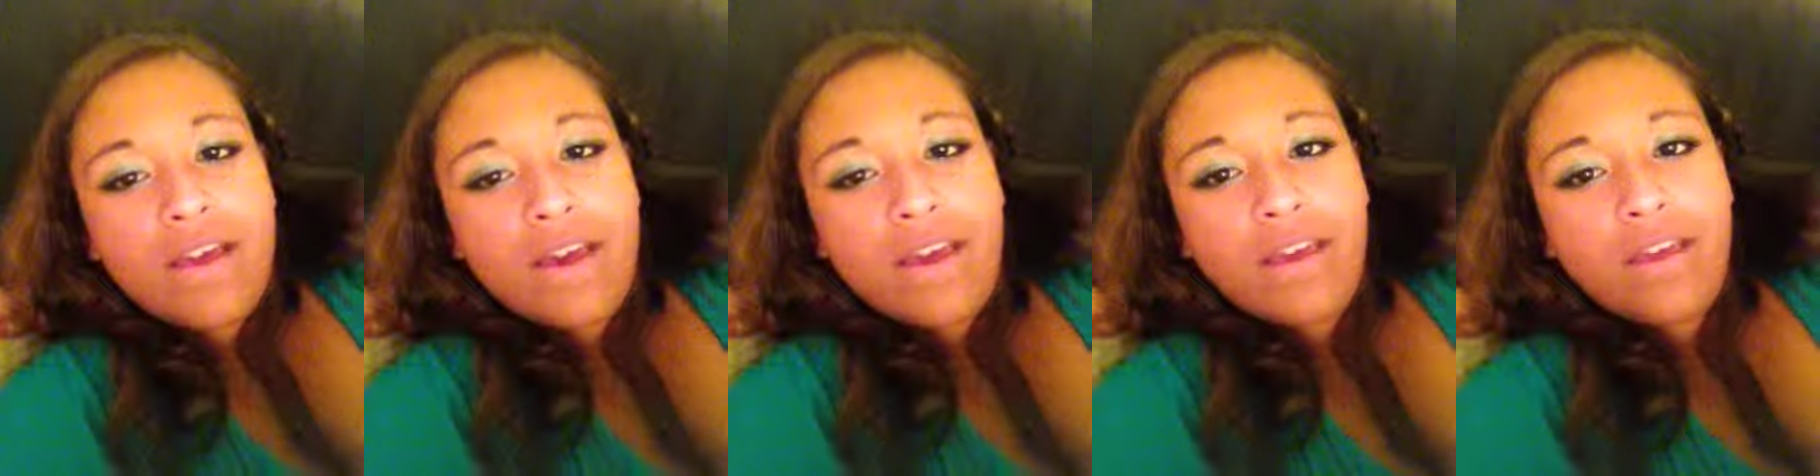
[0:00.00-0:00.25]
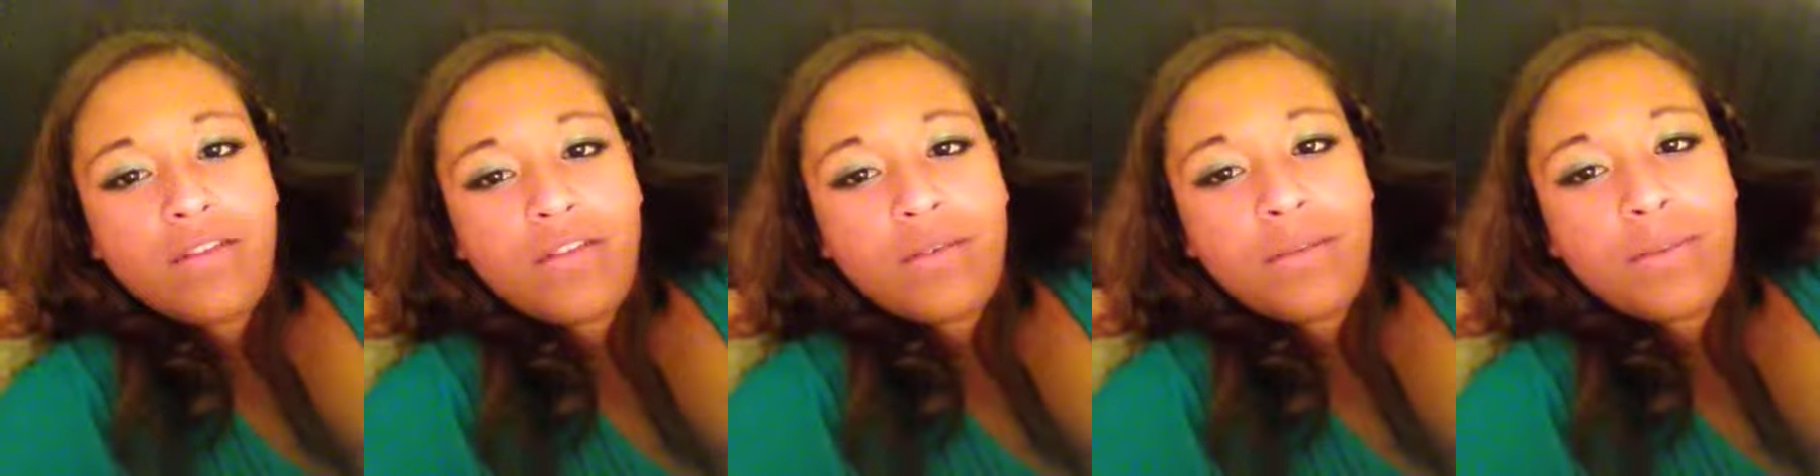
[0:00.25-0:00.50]

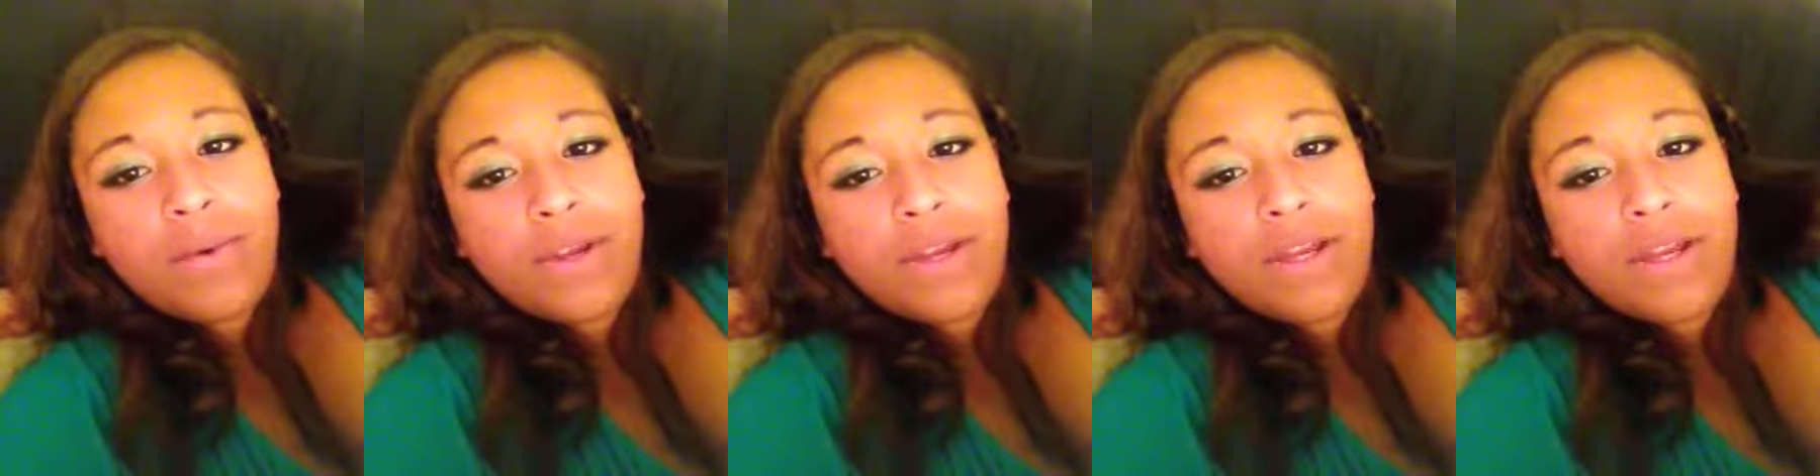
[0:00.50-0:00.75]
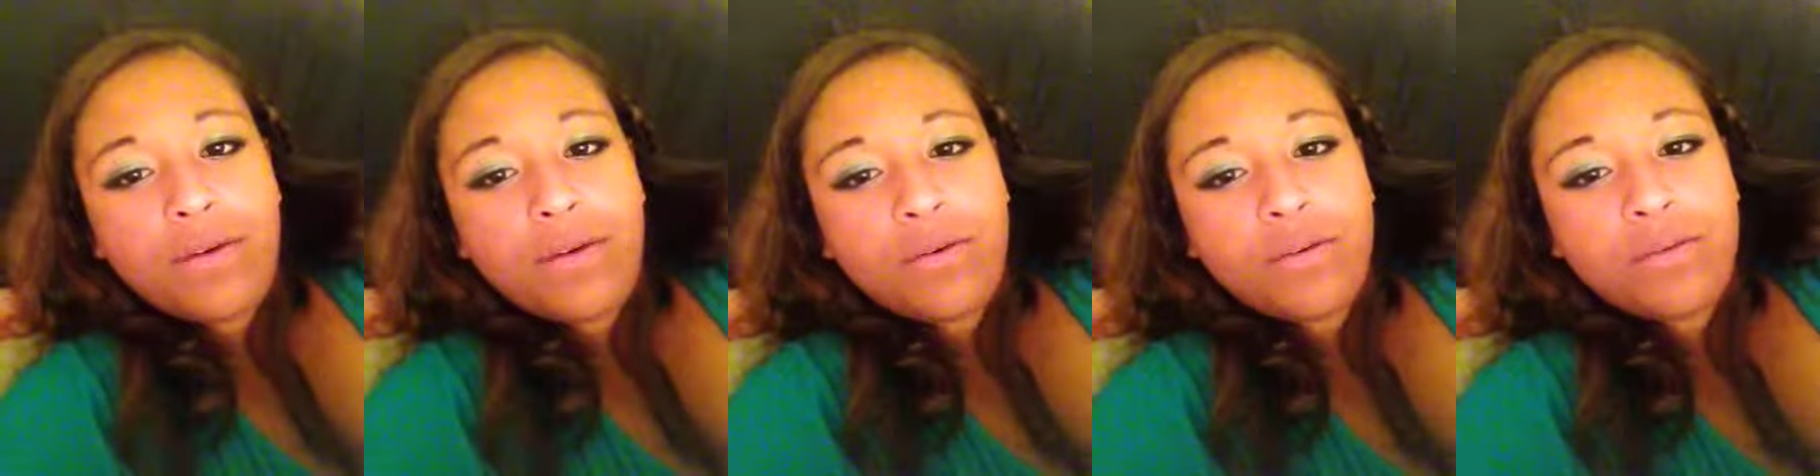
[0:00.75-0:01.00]
Hey
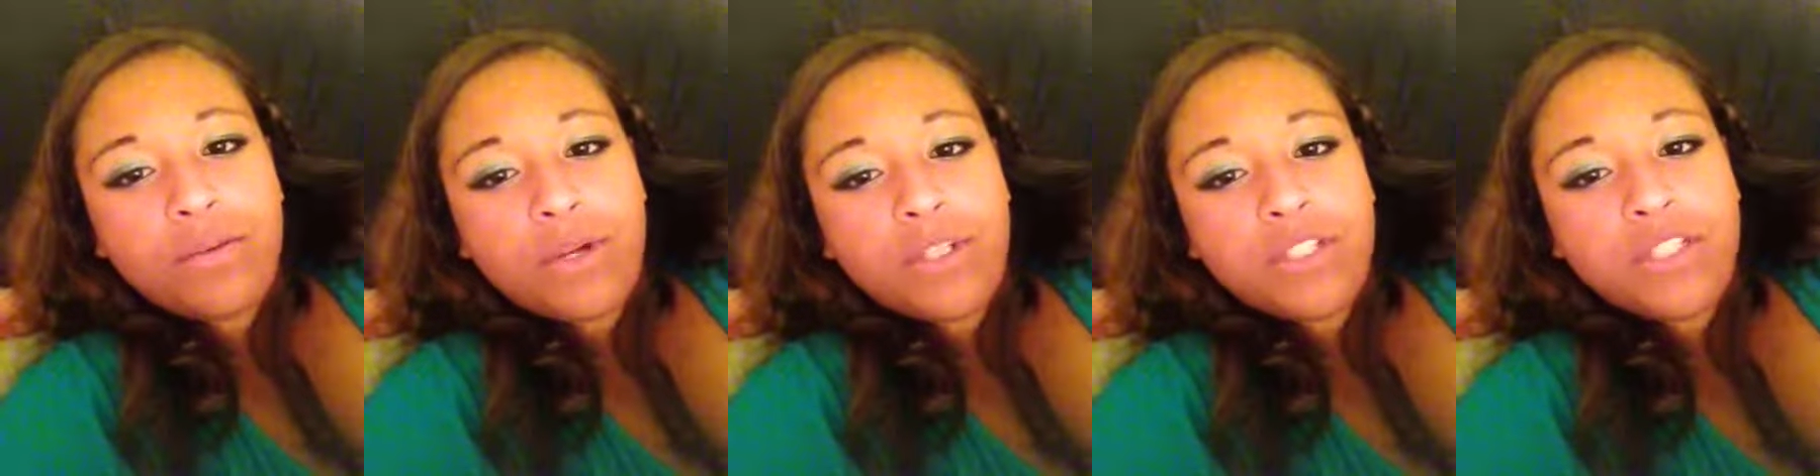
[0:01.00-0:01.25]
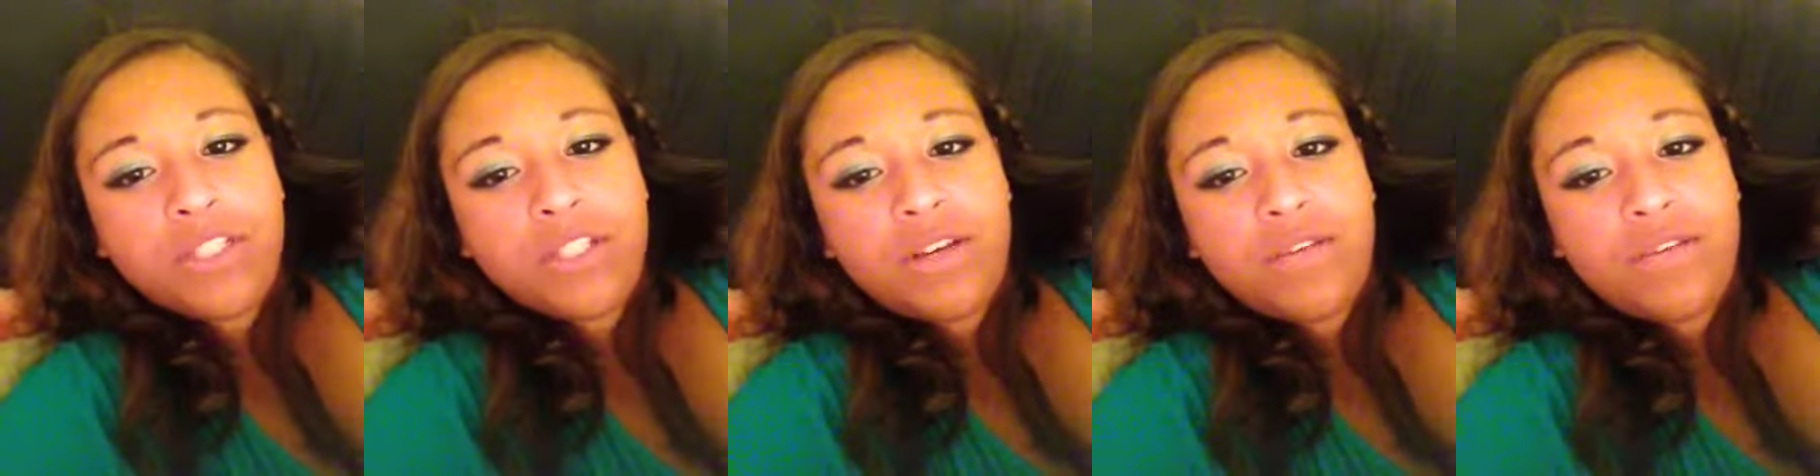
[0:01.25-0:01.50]
everybody, I was
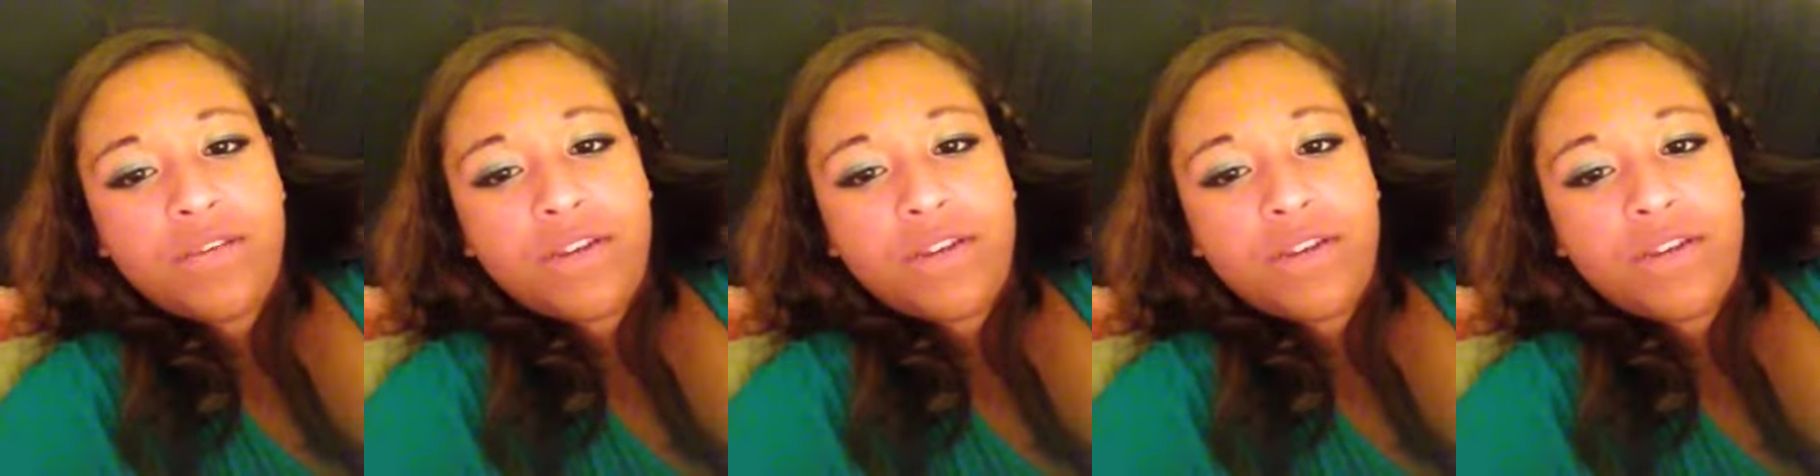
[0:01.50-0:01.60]
watching a